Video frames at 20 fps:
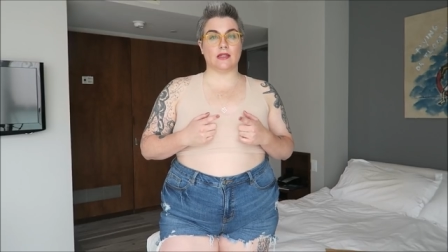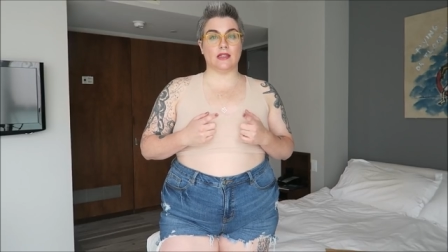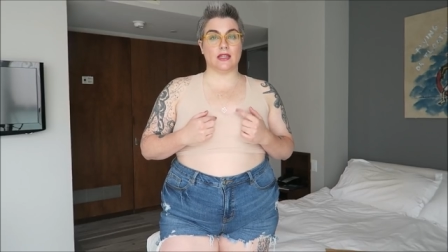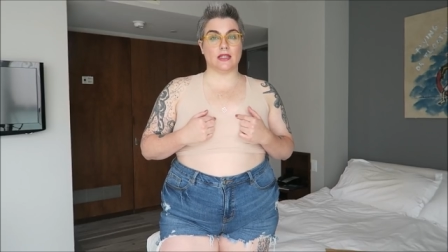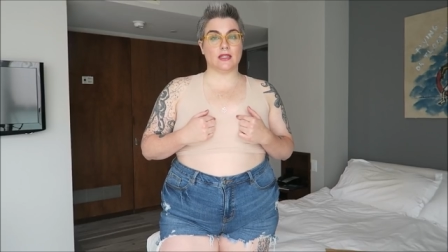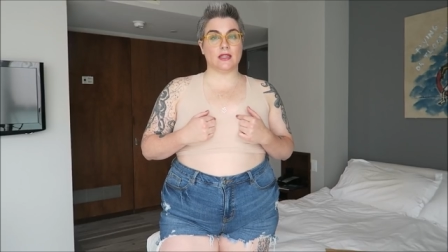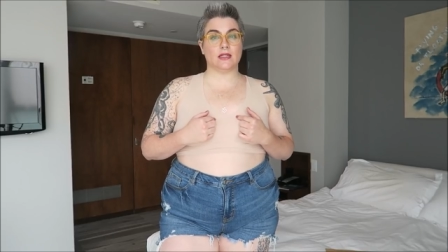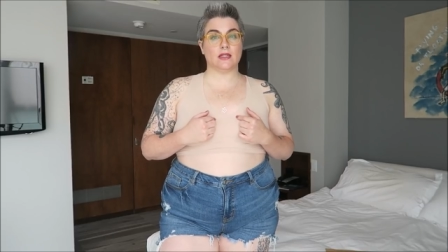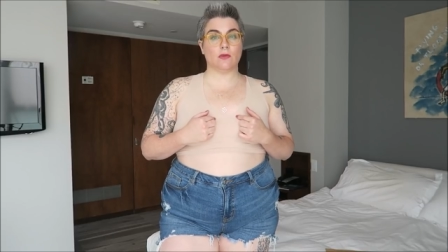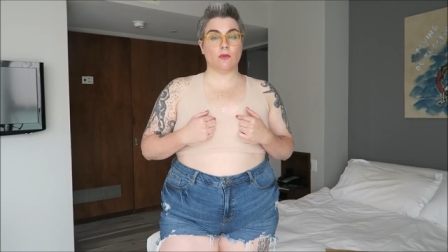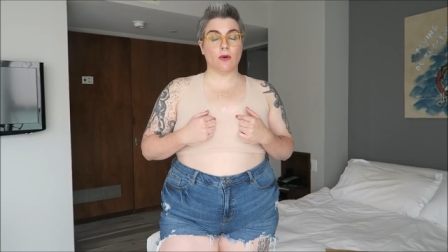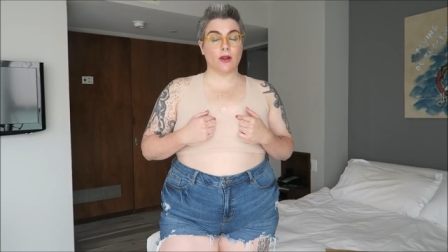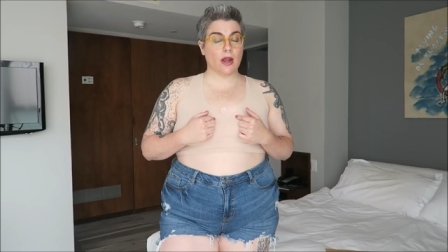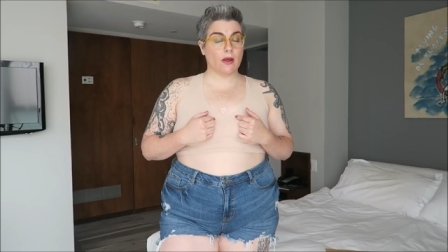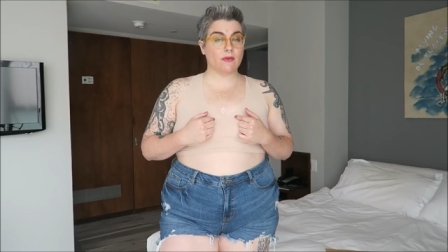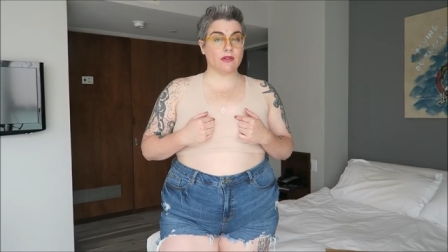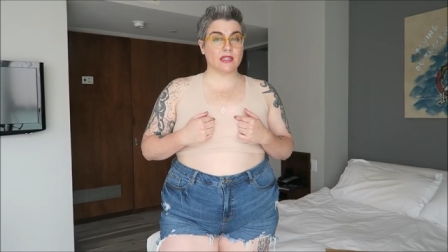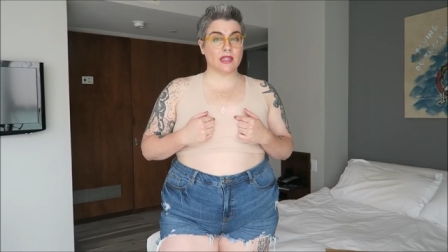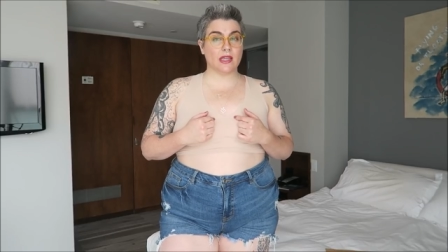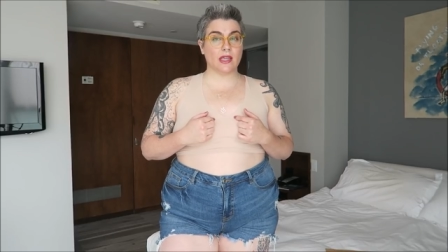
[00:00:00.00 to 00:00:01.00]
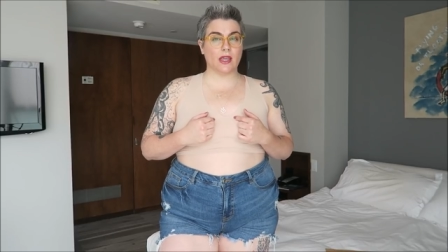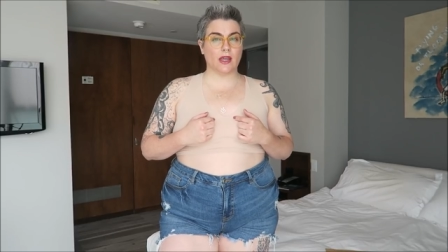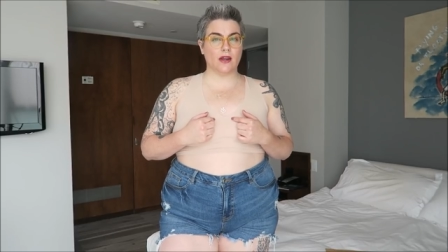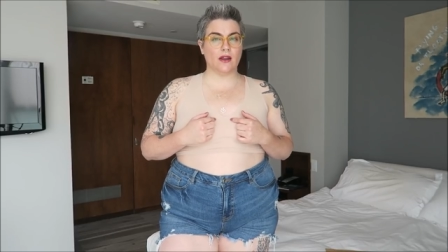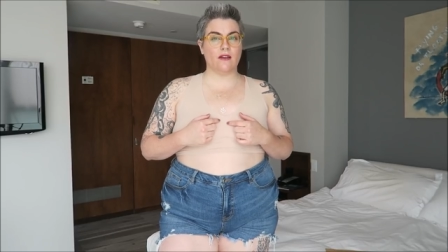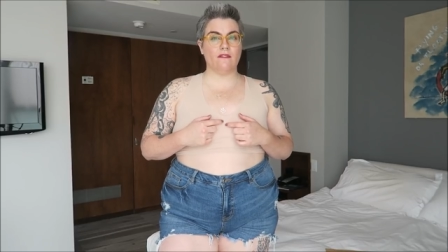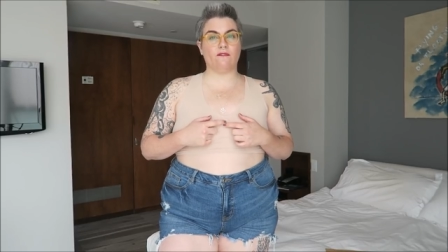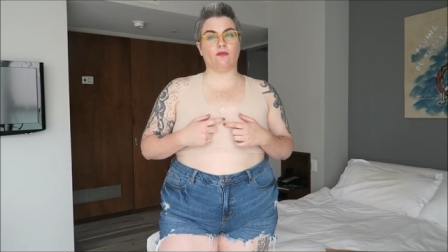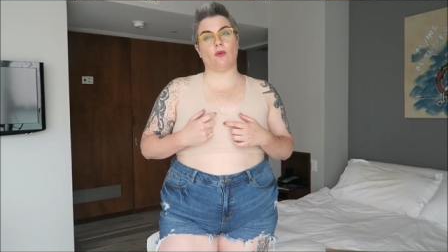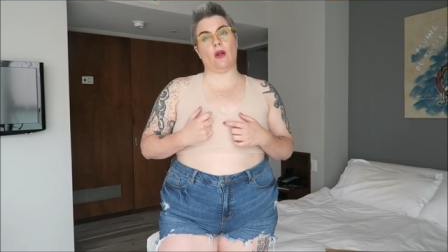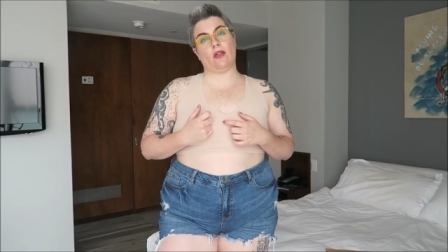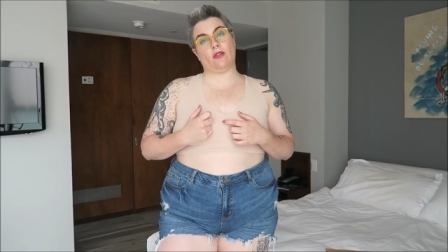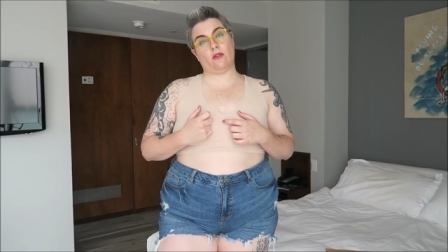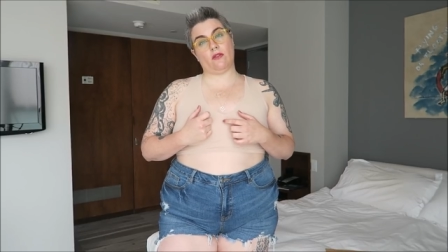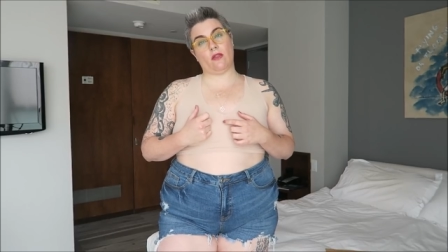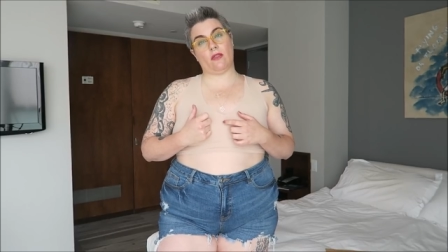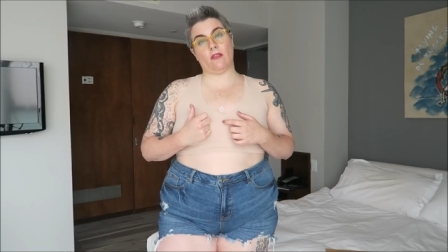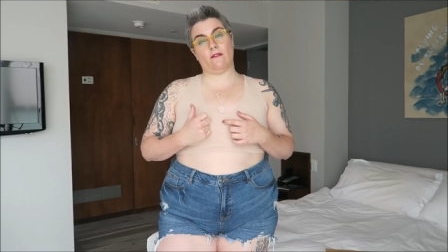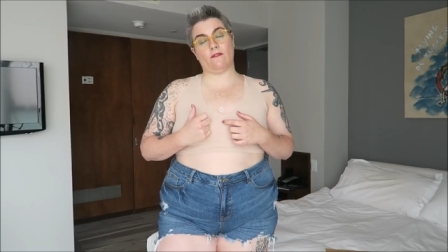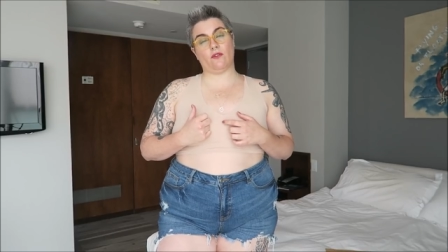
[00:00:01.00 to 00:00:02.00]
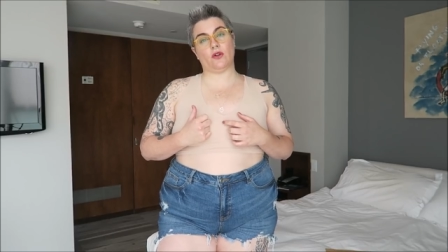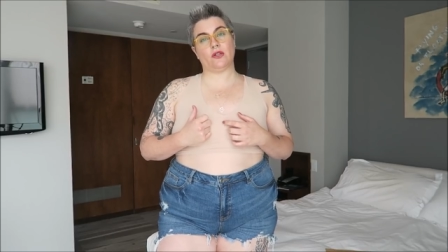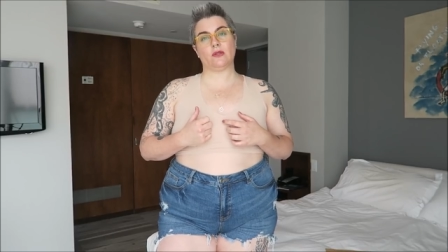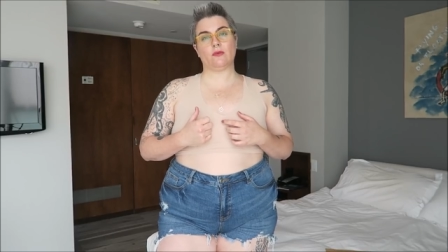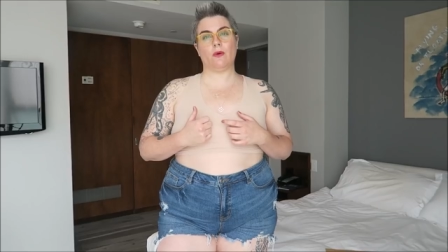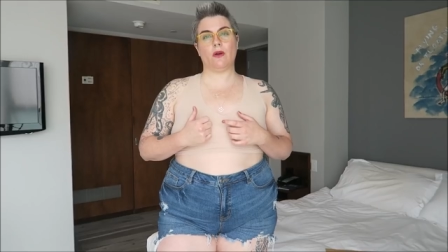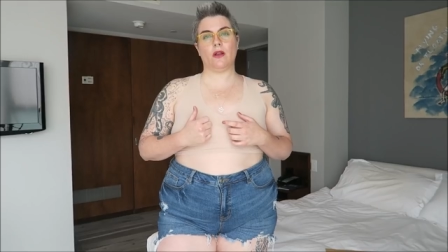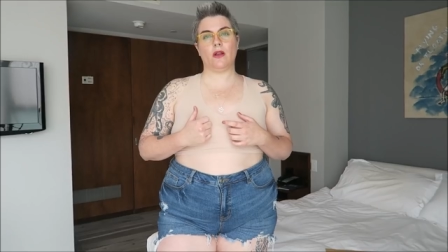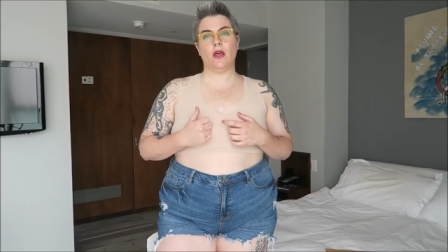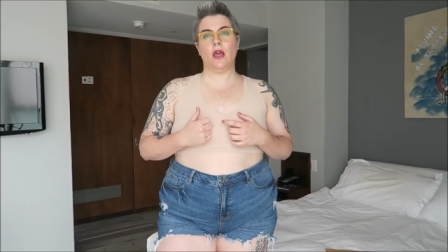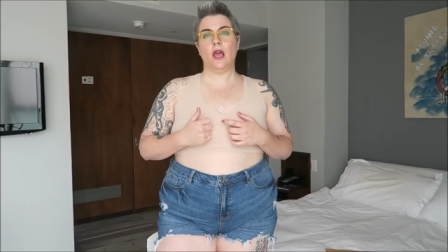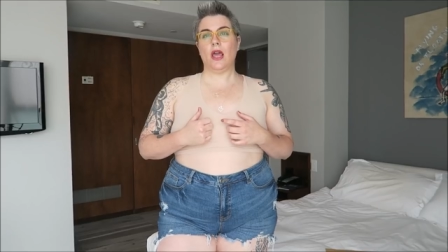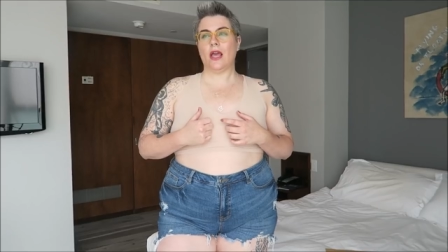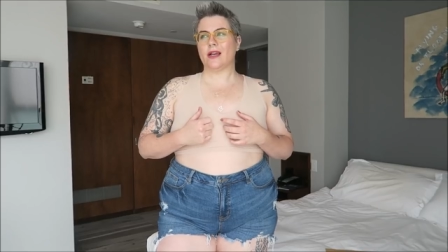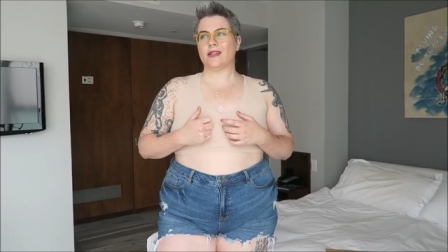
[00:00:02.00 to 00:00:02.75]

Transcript: this is the one I was thinking of rather than the first one